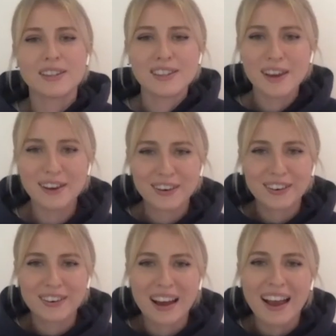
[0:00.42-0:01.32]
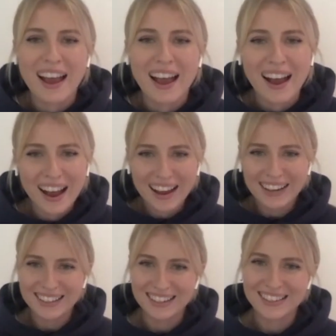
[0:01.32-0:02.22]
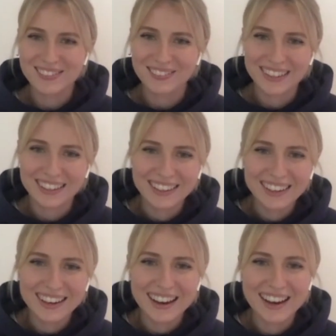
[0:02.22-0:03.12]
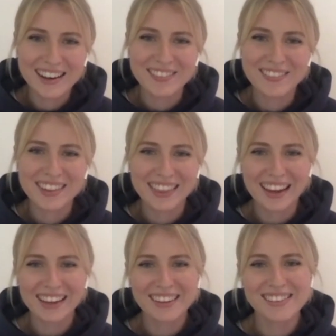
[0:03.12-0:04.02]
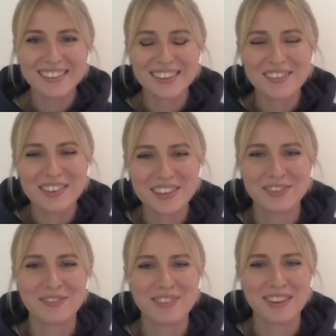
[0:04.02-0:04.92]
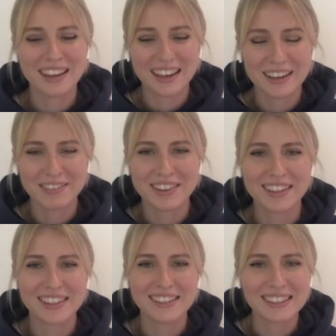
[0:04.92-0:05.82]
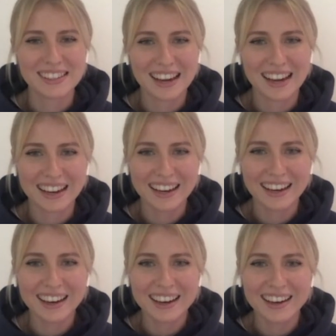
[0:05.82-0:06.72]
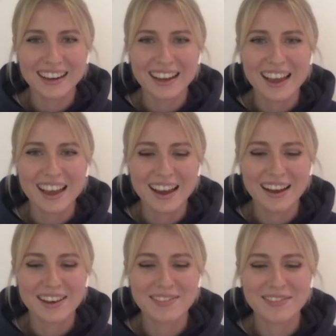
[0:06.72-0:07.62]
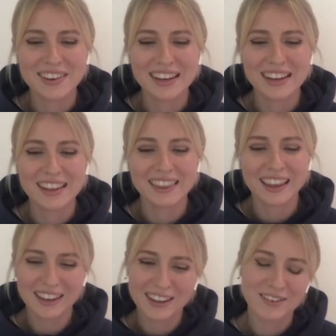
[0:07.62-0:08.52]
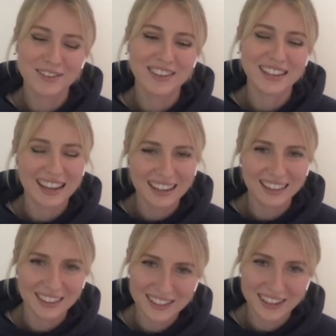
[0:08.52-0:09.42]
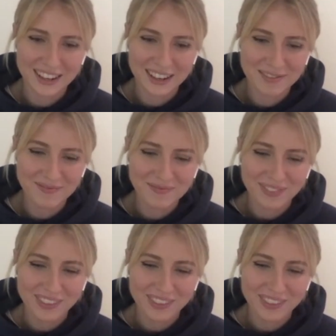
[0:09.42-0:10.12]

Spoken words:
So, hi Jasmine. Thank you so much for being here with us today. Um, Thank you for taking the time.